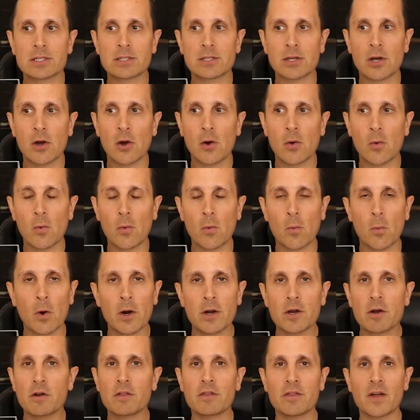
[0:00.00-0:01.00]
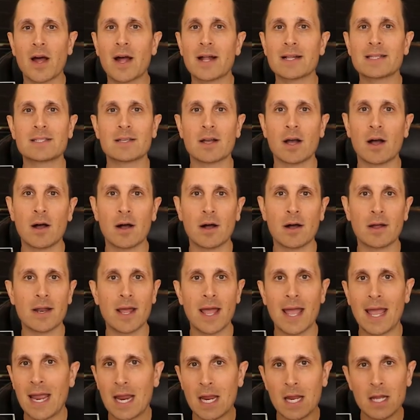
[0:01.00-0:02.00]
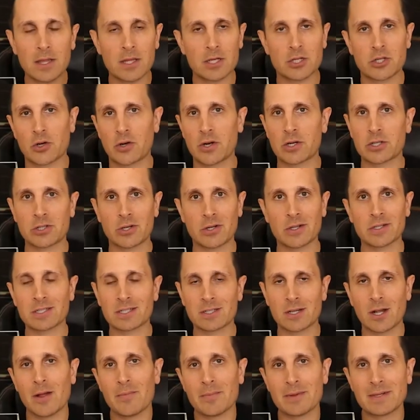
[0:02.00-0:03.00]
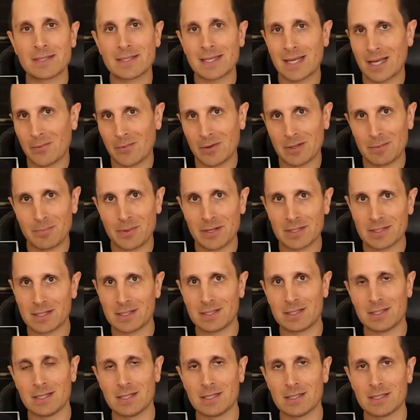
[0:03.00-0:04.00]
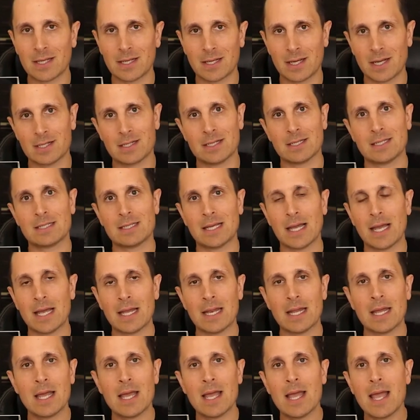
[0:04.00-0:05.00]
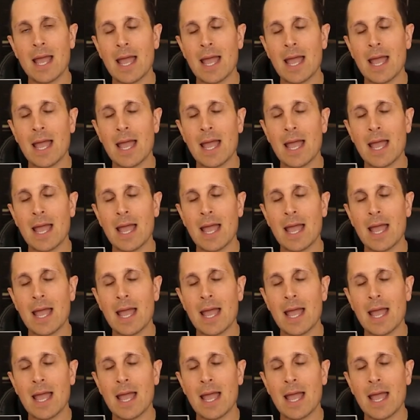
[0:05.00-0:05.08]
So, what are your thoughts on A, the traditional installment sale with businesses, like I just said?